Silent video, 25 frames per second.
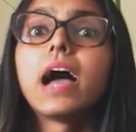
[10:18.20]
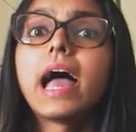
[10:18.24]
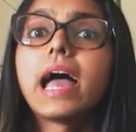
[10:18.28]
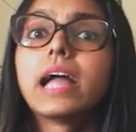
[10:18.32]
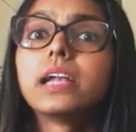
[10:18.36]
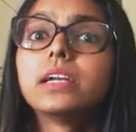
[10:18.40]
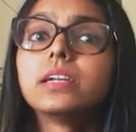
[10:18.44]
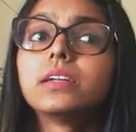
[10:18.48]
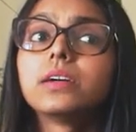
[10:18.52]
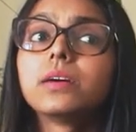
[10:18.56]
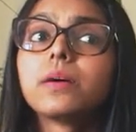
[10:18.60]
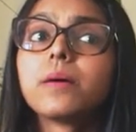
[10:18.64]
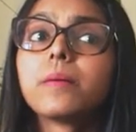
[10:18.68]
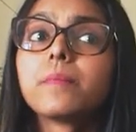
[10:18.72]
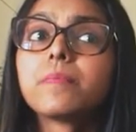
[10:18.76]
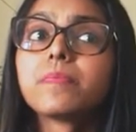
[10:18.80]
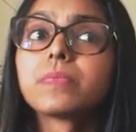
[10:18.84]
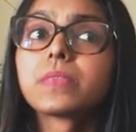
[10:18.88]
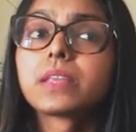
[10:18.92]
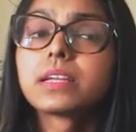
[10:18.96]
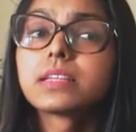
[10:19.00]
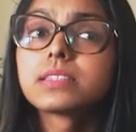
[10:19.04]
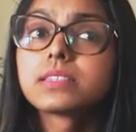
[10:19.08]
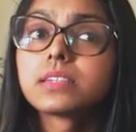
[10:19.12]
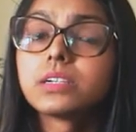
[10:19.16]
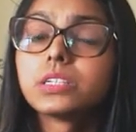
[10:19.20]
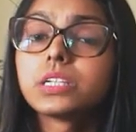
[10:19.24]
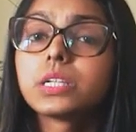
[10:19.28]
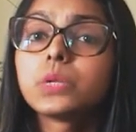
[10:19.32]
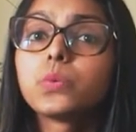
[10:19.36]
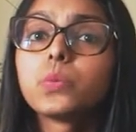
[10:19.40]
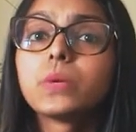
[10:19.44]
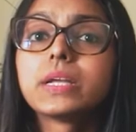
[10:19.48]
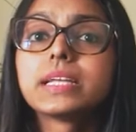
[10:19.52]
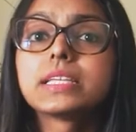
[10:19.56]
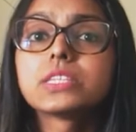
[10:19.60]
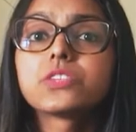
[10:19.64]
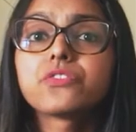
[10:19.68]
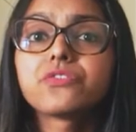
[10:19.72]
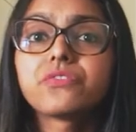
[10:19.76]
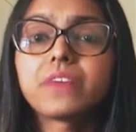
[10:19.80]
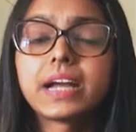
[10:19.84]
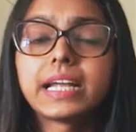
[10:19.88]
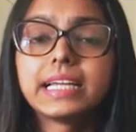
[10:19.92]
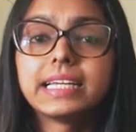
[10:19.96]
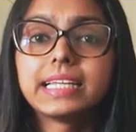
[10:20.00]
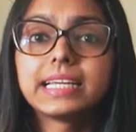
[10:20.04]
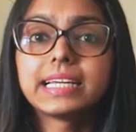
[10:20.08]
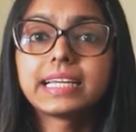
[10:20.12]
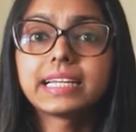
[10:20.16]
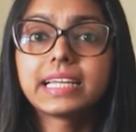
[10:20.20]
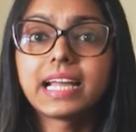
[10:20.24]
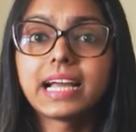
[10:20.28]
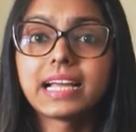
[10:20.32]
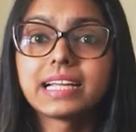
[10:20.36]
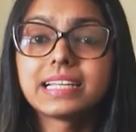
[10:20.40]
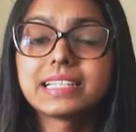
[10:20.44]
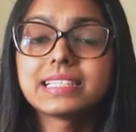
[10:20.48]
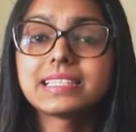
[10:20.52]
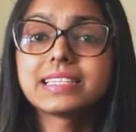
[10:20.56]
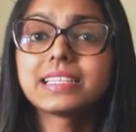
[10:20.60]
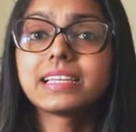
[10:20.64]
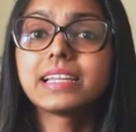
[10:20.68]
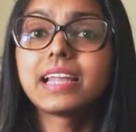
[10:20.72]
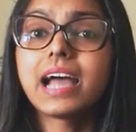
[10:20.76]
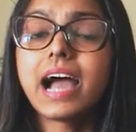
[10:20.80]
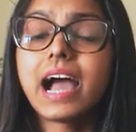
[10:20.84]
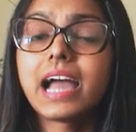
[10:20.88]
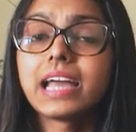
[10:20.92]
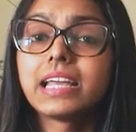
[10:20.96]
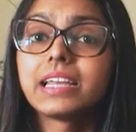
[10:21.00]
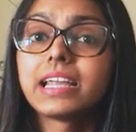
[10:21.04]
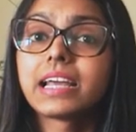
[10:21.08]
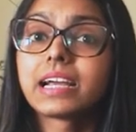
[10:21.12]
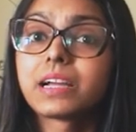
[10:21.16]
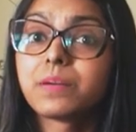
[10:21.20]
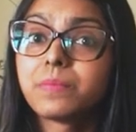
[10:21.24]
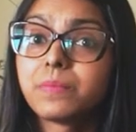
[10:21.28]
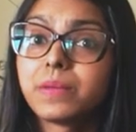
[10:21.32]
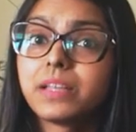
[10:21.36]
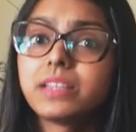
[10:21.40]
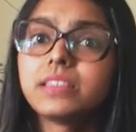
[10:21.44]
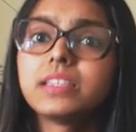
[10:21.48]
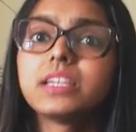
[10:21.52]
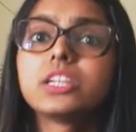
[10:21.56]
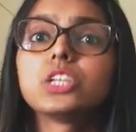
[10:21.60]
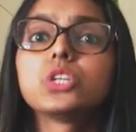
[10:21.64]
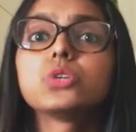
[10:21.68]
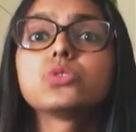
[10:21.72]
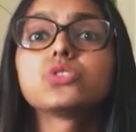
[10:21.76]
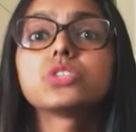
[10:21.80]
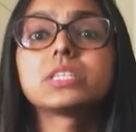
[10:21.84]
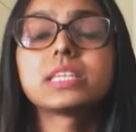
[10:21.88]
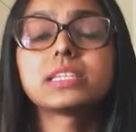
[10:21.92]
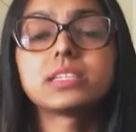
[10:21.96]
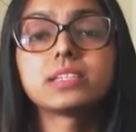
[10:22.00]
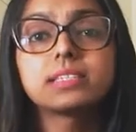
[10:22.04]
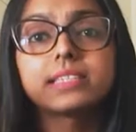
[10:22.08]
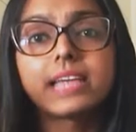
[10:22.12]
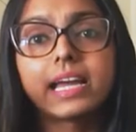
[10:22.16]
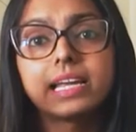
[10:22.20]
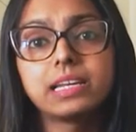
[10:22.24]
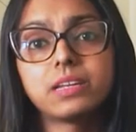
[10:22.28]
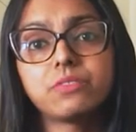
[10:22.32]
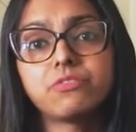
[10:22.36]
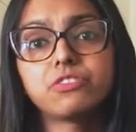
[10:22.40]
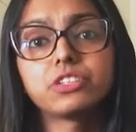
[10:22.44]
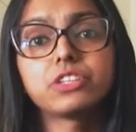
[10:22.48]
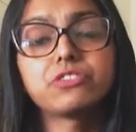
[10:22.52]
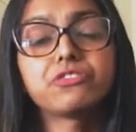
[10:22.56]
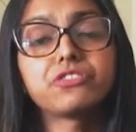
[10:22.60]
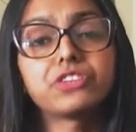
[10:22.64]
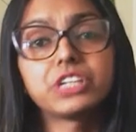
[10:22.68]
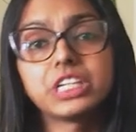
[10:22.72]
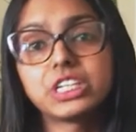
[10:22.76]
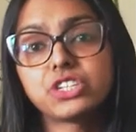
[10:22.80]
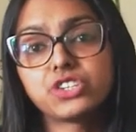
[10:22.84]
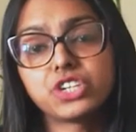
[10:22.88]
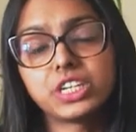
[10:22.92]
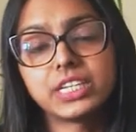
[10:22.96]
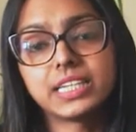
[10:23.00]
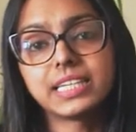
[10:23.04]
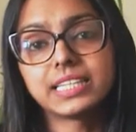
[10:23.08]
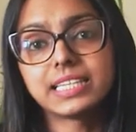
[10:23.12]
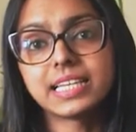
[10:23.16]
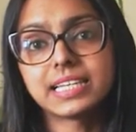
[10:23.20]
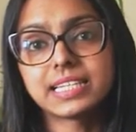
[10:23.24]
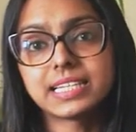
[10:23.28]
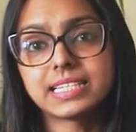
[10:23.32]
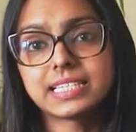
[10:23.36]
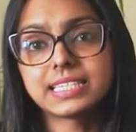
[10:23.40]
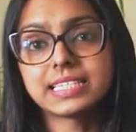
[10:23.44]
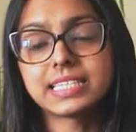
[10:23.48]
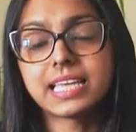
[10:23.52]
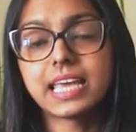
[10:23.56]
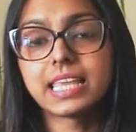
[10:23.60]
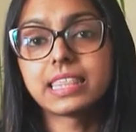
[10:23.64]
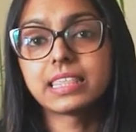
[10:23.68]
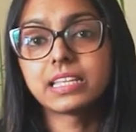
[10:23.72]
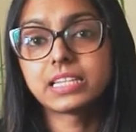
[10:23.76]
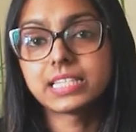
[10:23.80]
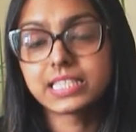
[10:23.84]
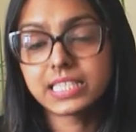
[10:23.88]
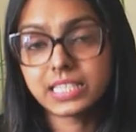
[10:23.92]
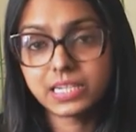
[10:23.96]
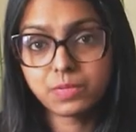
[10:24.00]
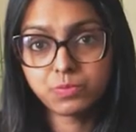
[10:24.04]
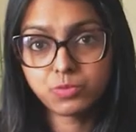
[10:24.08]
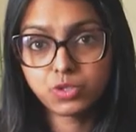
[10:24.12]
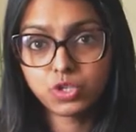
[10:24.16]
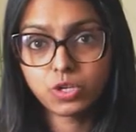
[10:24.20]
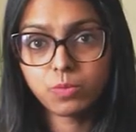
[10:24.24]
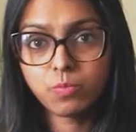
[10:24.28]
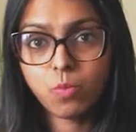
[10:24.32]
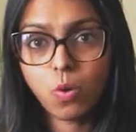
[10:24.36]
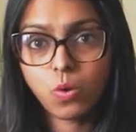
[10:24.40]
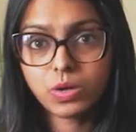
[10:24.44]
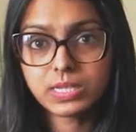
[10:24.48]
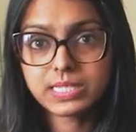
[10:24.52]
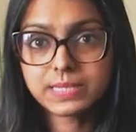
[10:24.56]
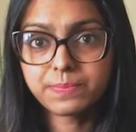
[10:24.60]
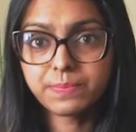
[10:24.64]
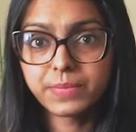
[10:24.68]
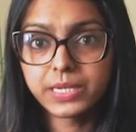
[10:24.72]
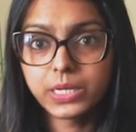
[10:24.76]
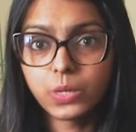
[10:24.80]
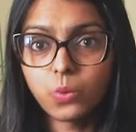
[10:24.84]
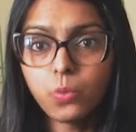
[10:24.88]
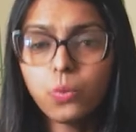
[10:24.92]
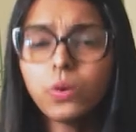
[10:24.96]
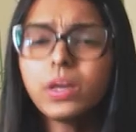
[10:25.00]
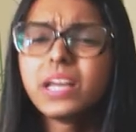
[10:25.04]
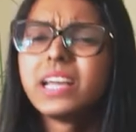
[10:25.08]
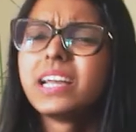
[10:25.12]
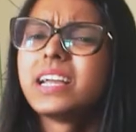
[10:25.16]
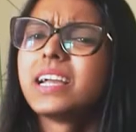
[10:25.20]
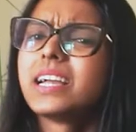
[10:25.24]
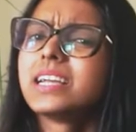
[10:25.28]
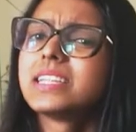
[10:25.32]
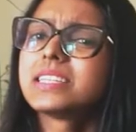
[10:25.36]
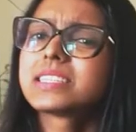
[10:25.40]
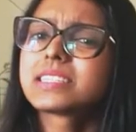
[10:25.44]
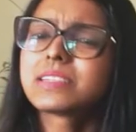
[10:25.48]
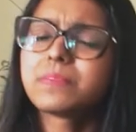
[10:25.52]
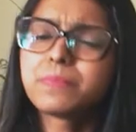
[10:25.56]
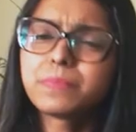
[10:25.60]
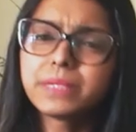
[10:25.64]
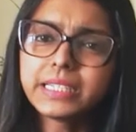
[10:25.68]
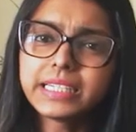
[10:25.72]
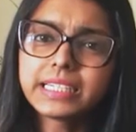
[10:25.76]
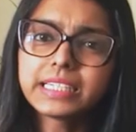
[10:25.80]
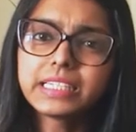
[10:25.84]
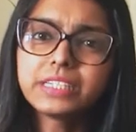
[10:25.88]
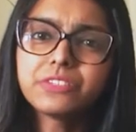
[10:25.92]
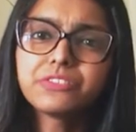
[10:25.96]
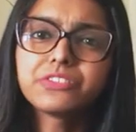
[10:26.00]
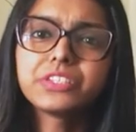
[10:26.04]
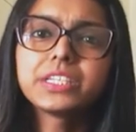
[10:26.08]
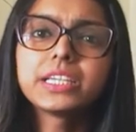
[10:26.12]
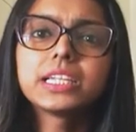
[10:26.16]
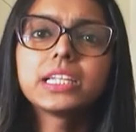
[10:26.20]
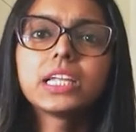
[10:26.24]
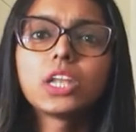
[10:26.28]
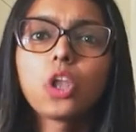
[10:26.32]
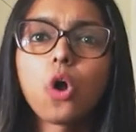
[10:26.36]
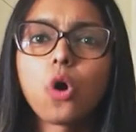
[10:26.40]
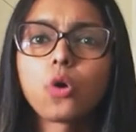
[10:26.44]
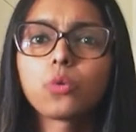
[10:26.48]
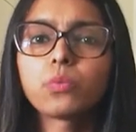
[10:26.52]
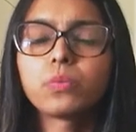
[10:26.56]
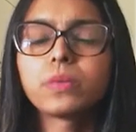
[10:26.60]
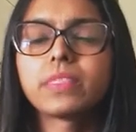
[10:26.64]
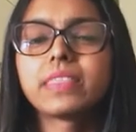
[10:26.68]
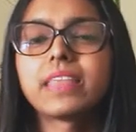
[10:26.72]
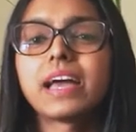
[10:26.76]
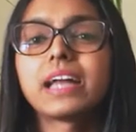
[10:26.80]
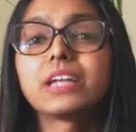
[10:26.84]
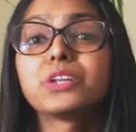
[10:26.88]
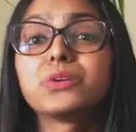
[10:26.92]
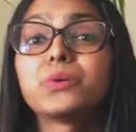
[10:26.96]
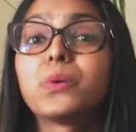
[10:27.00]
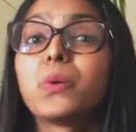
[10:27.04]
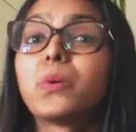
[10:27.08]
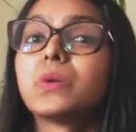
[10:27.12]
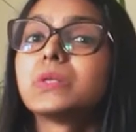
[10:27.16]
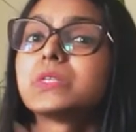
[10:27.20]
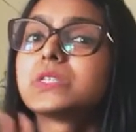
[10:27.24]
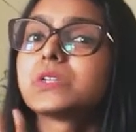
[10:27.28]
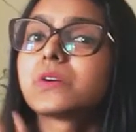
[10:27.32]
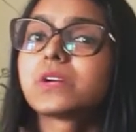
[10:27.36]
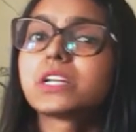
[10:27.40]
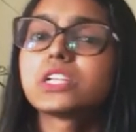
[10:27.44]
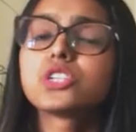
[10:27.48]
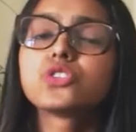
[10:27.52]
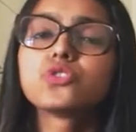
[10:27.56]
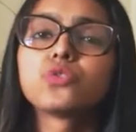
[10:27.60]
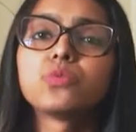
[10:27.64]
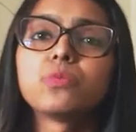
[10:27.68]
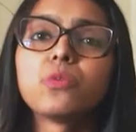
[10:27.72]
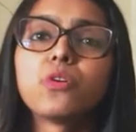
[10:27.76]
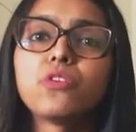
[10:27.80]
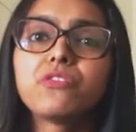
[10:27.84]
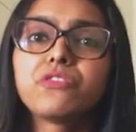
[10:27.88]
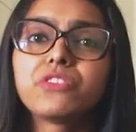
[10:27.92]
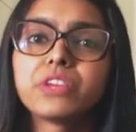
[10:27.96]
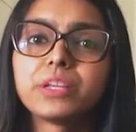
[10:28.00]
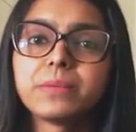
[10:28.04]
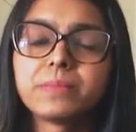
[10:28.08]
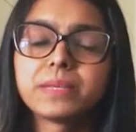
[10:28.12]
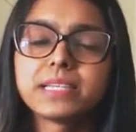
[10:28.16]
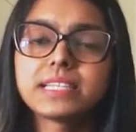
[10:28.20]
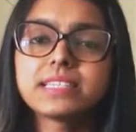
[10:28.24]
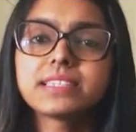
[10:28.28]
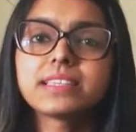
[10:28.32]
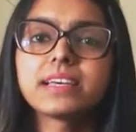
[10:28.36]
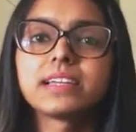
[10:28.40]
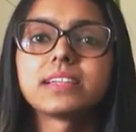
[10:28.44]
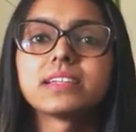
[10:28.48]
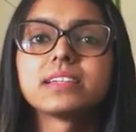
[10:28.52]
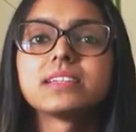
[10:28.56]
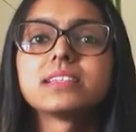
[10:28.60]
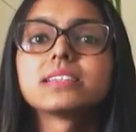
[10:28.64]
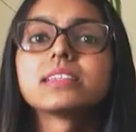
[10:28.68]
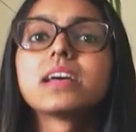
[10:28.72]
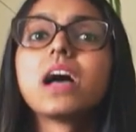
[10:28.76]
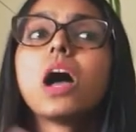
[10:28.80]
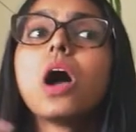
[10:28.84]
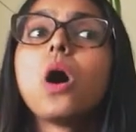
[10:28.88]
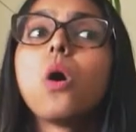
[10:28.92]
and certain ways of finding clients, then I recommend that you sign up for the free training that is in the description box below. It is completely free, and along with that, you also get two more freebies, that is